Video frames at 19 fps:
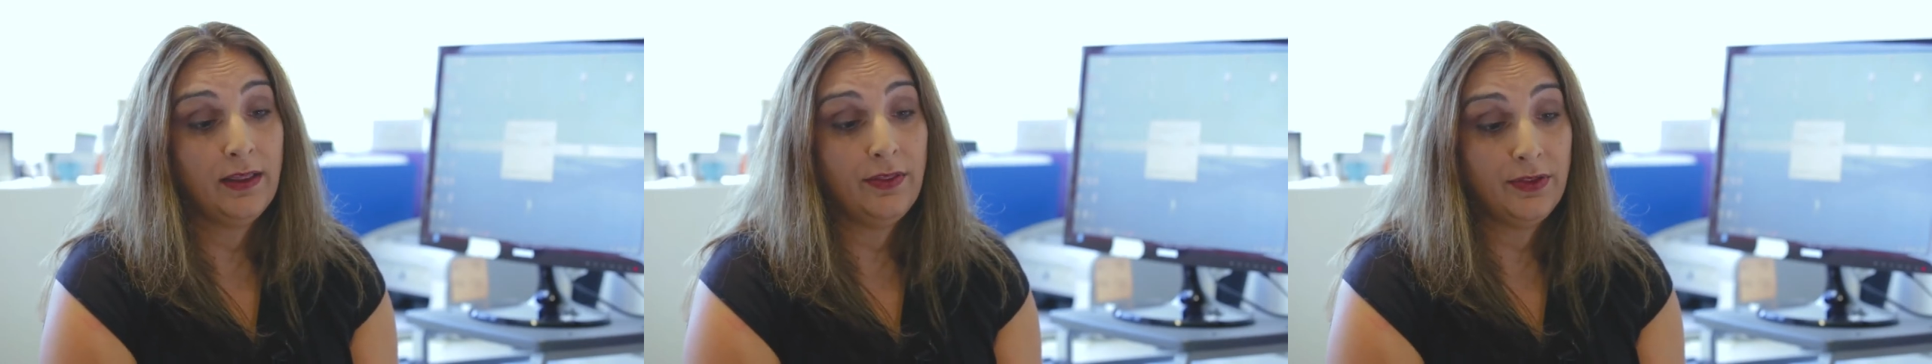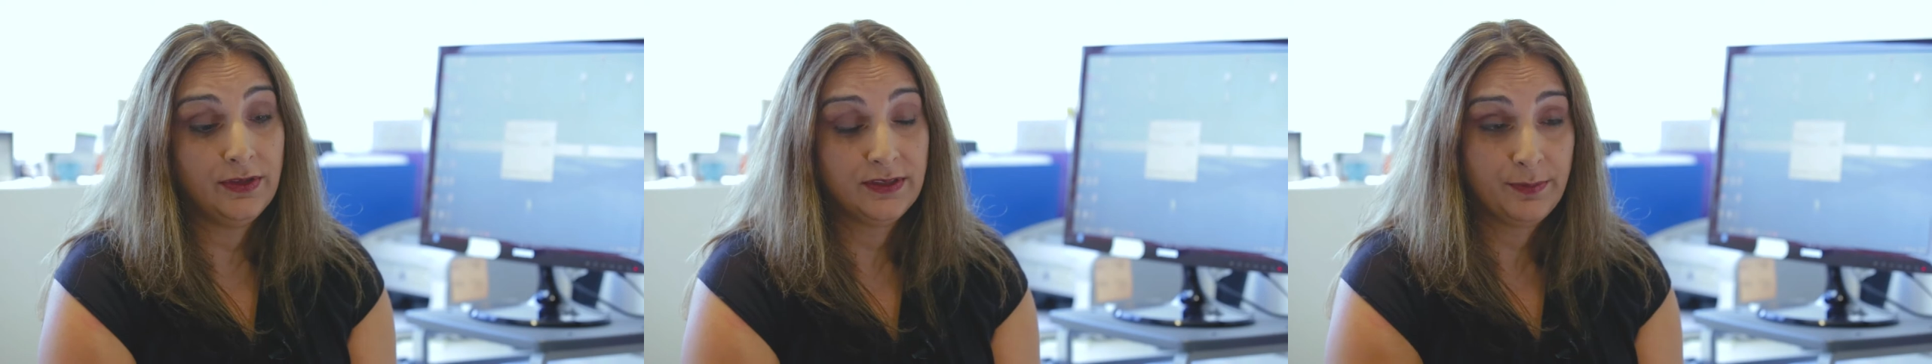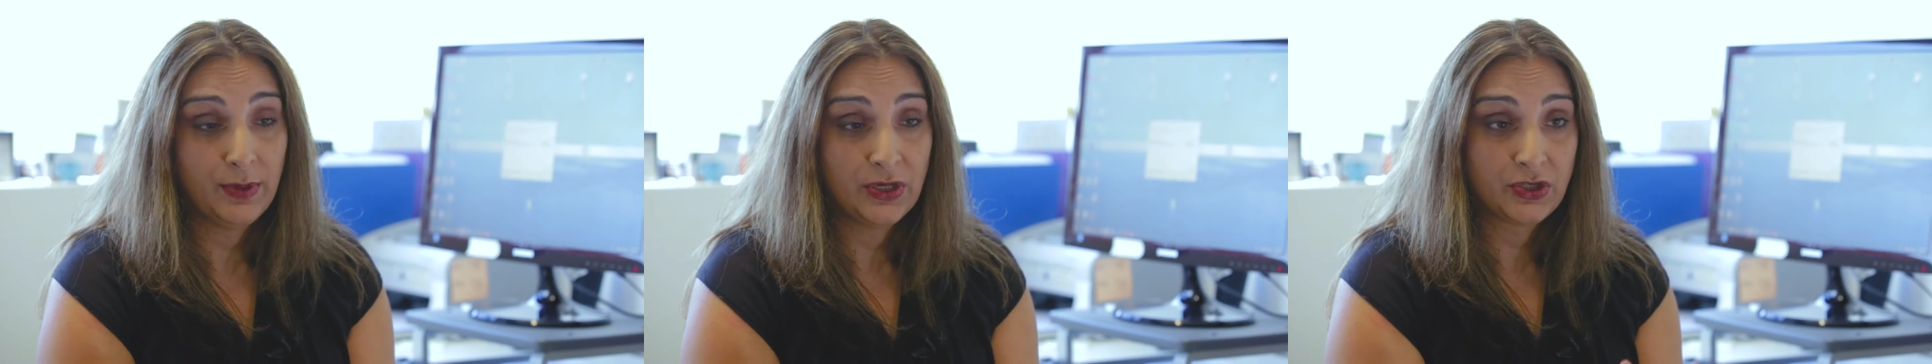
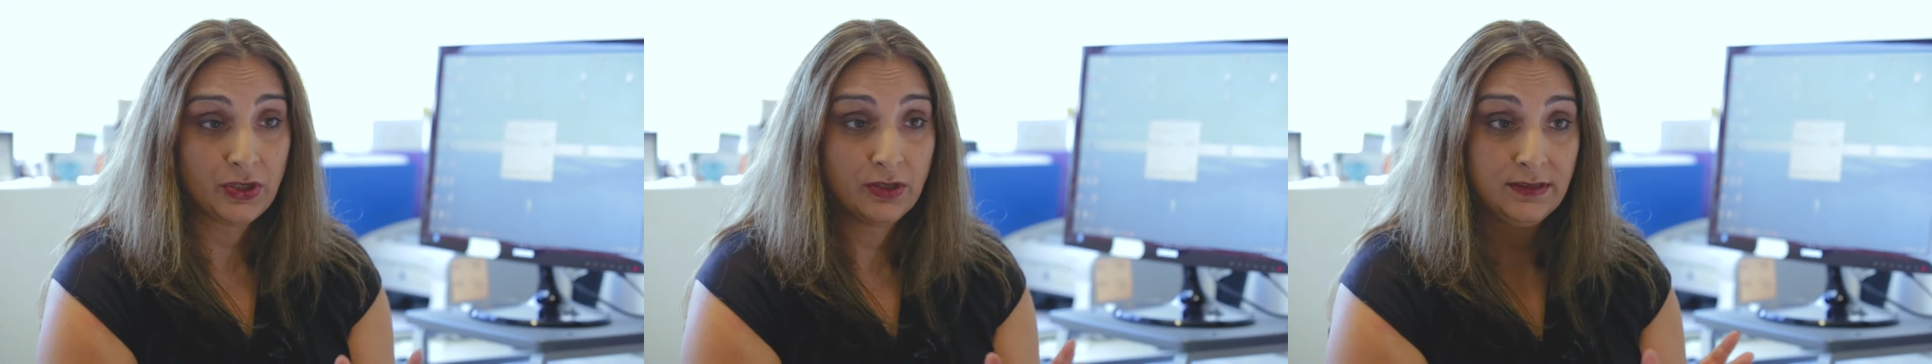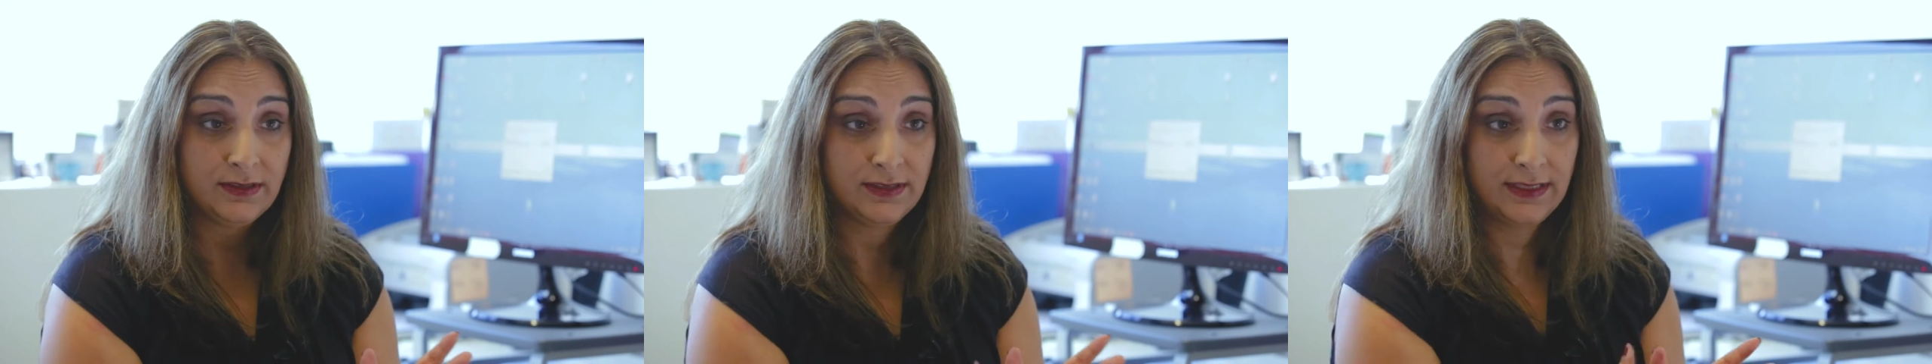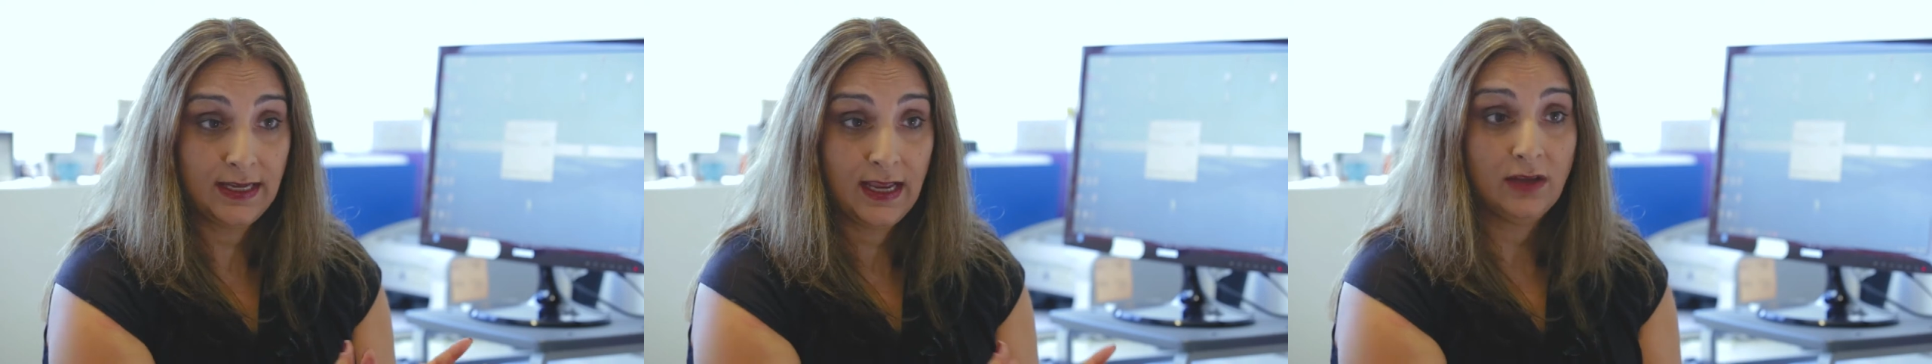the
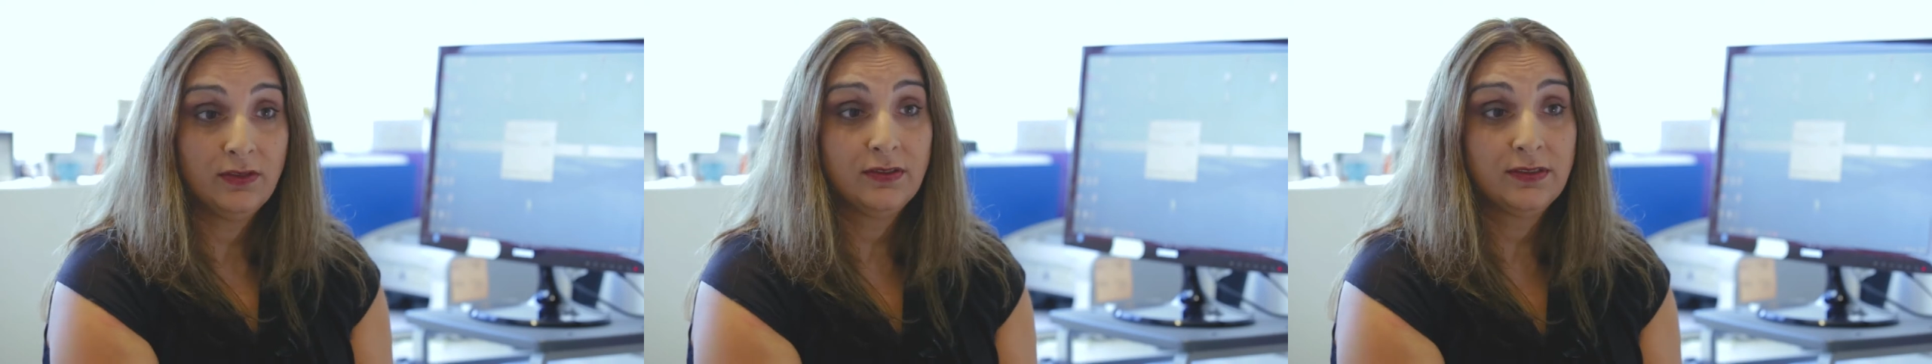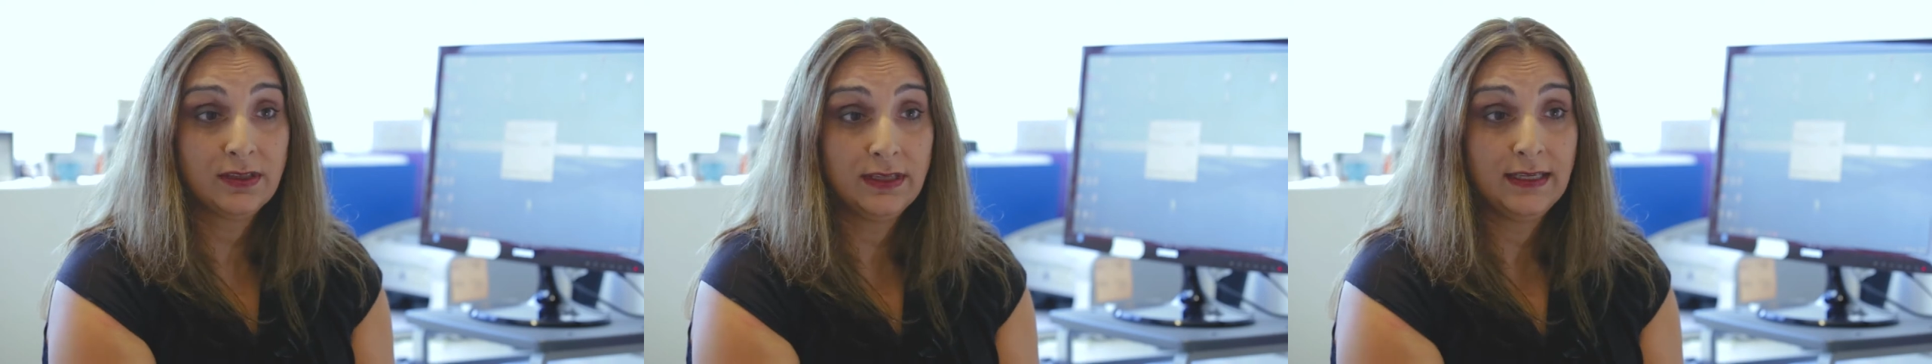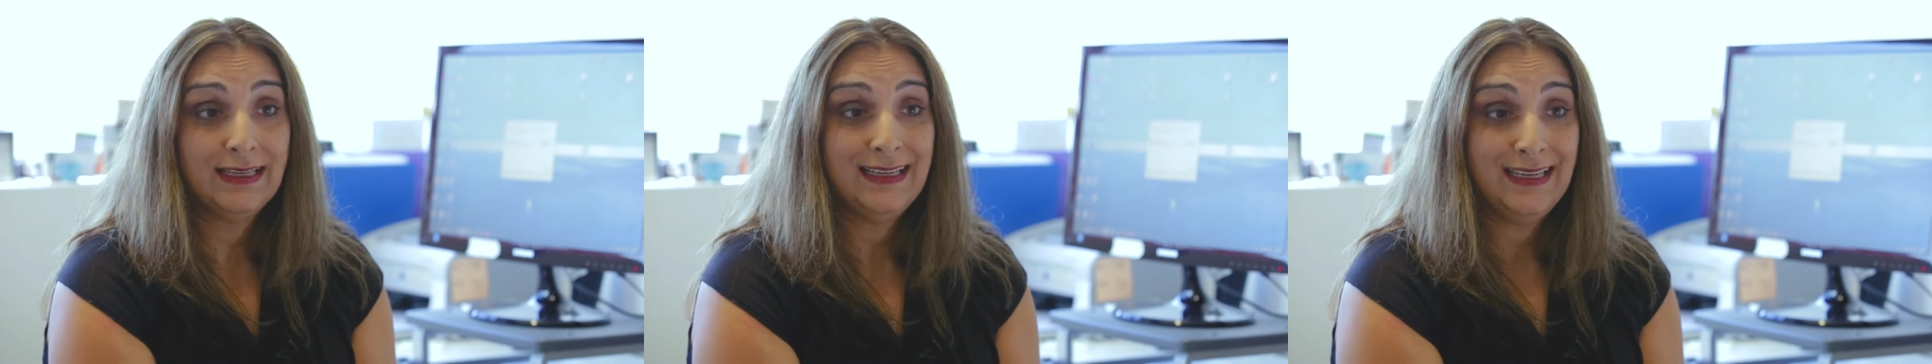specialist
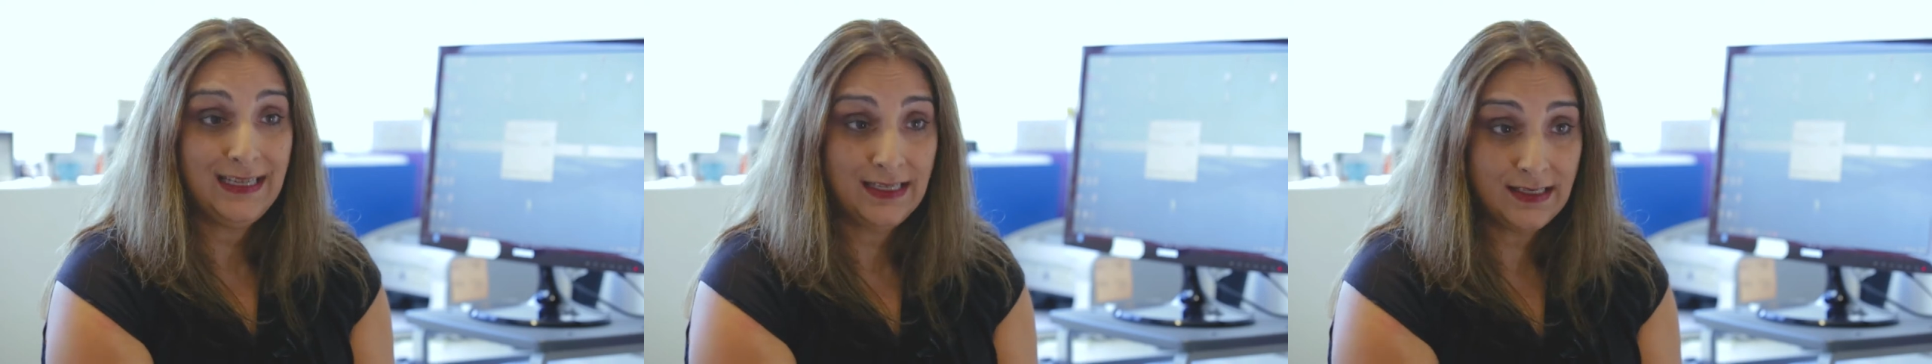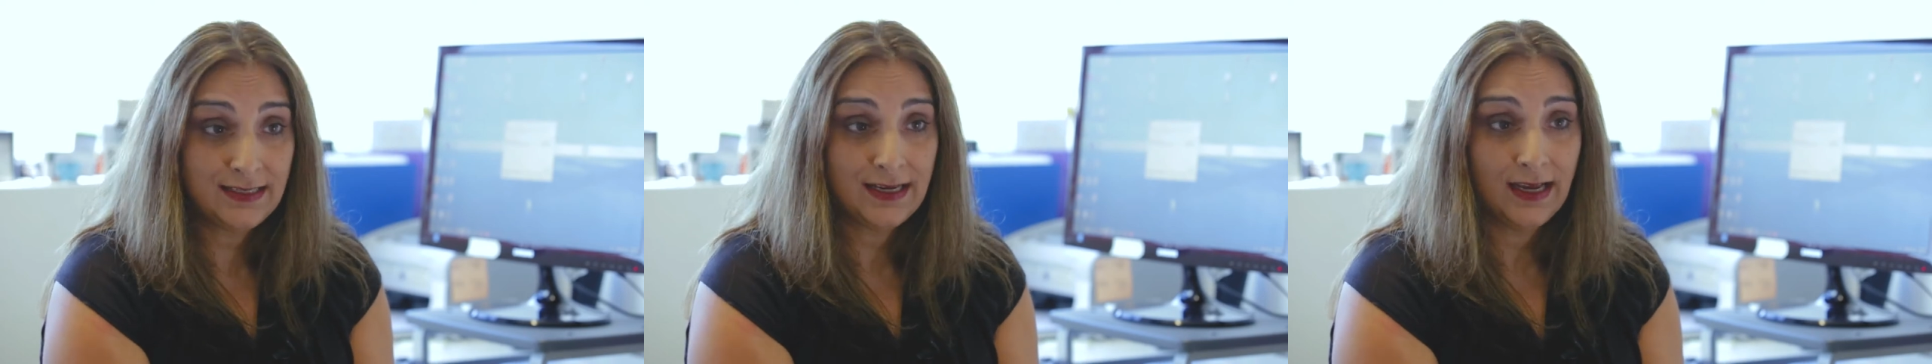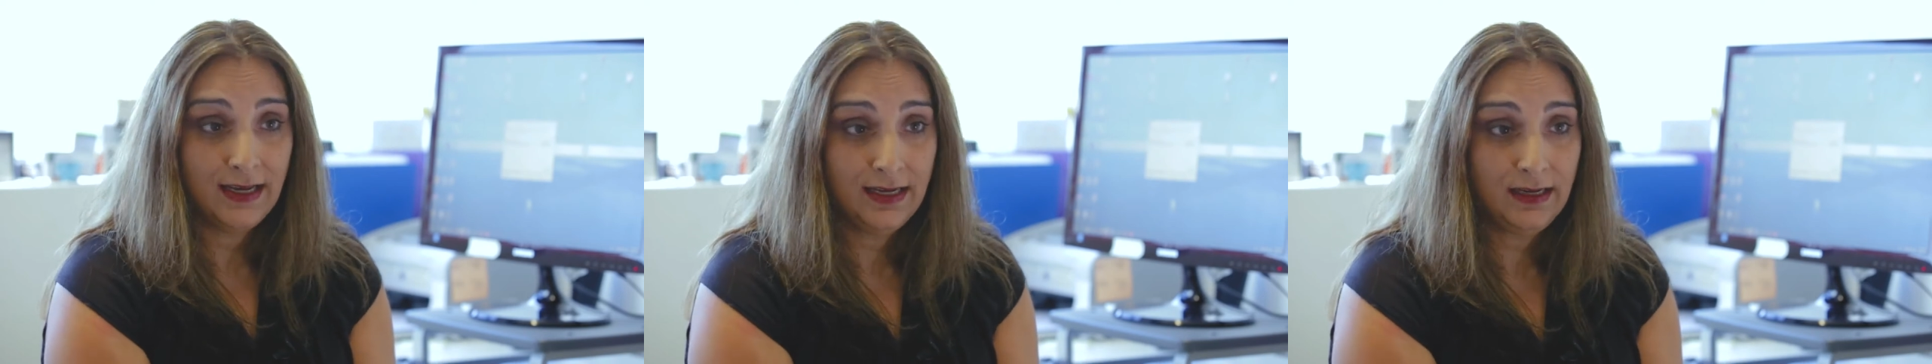counselling and
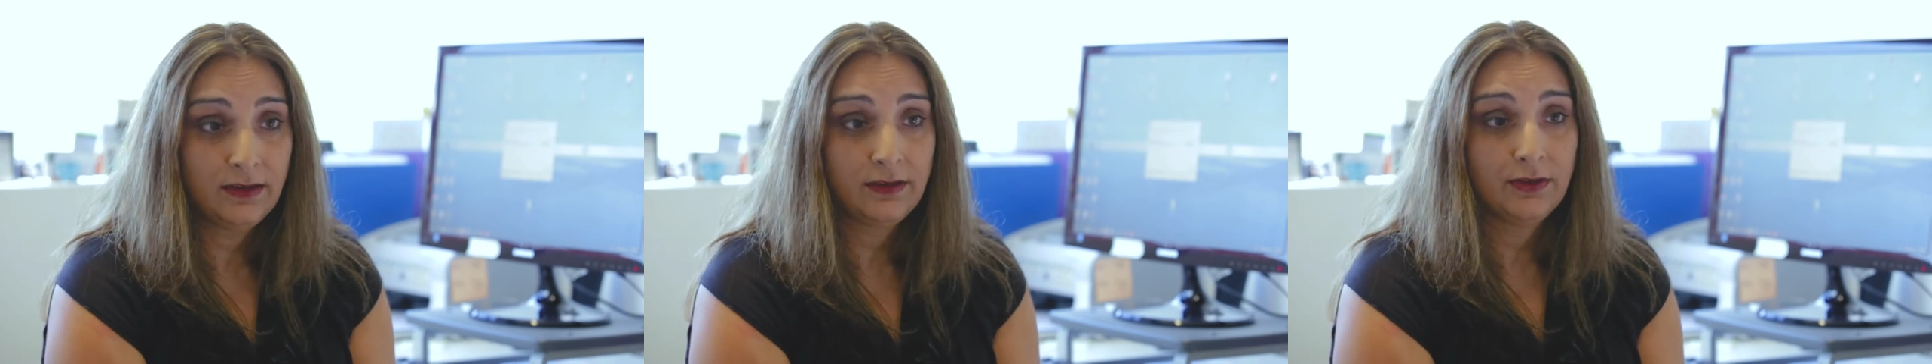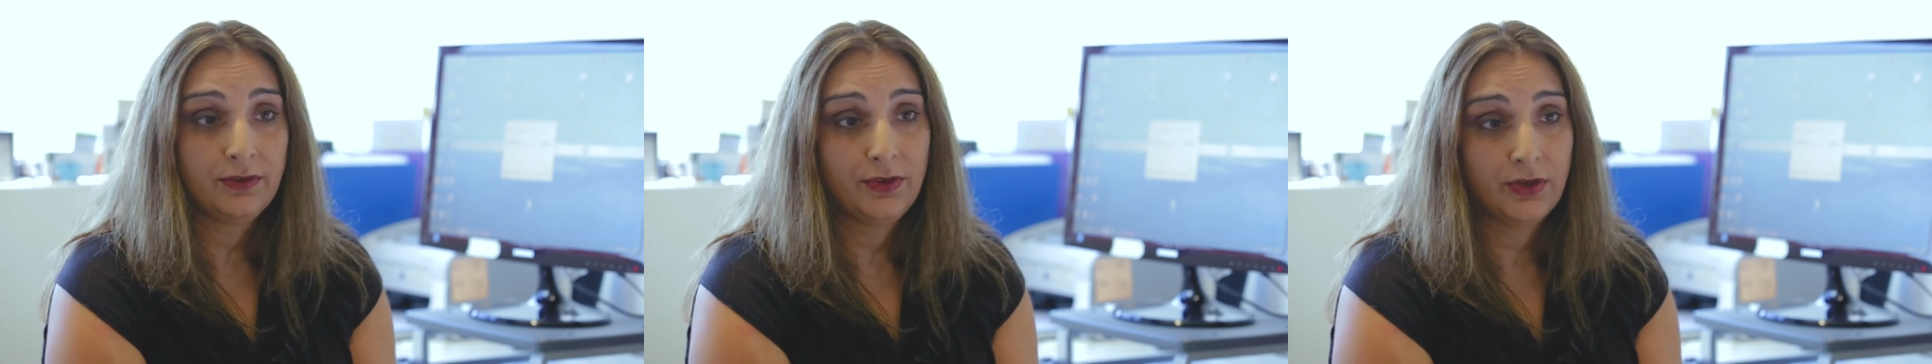intake